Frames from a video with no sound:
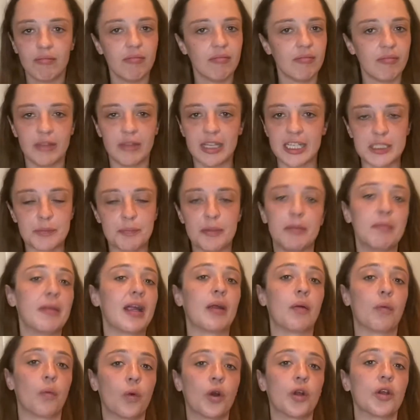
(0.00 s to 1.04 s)
That's been my
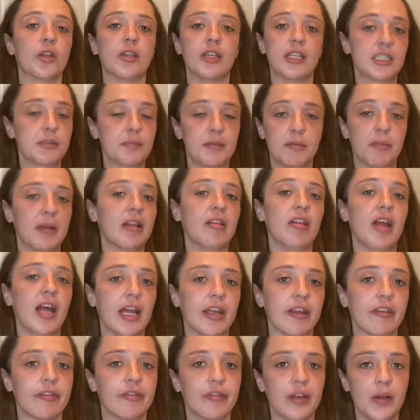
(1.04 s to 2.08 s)
world, that's been my
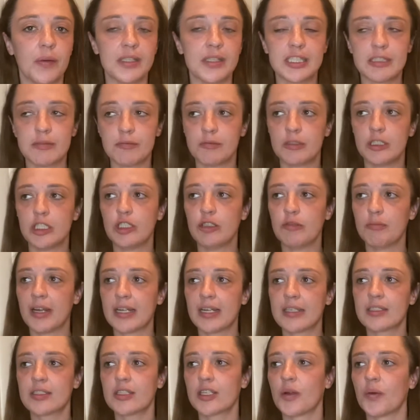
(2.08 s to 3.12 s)
life. I went to New
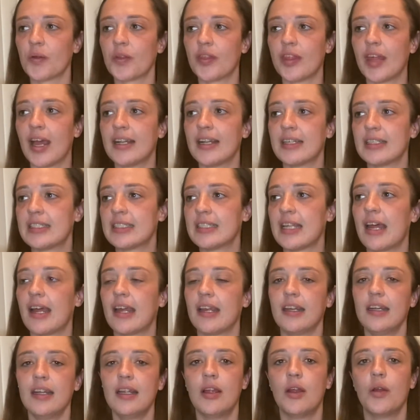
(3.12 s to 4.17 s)
Mexico with that
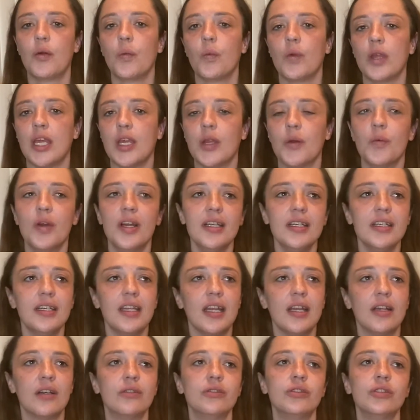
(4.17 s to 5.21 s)
side. We went
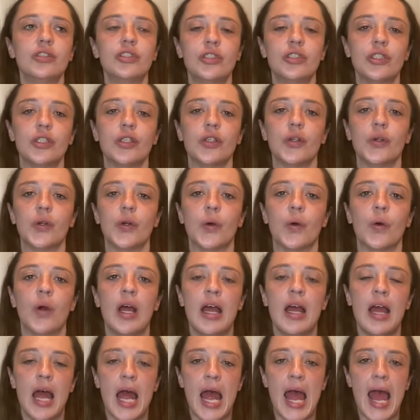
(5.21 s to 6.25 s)
down to
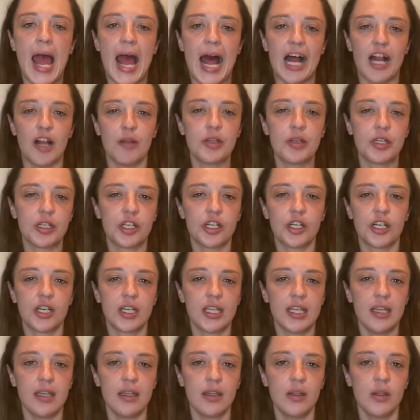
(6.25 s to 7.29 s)

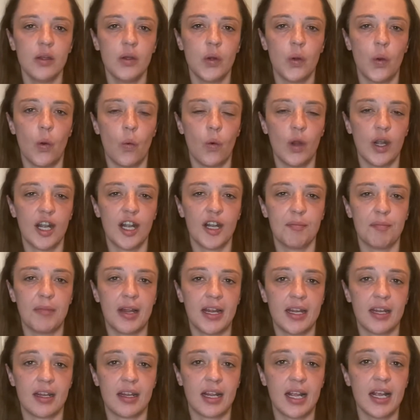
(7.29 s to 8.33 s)
Albuquerque, where
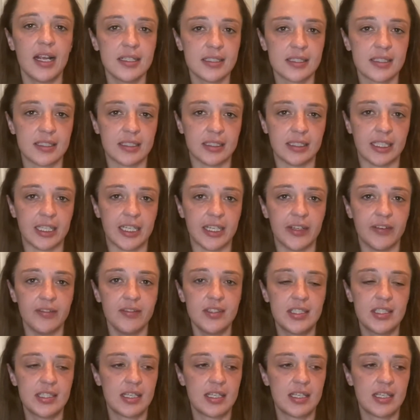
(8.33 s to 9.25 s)
my cousin lives.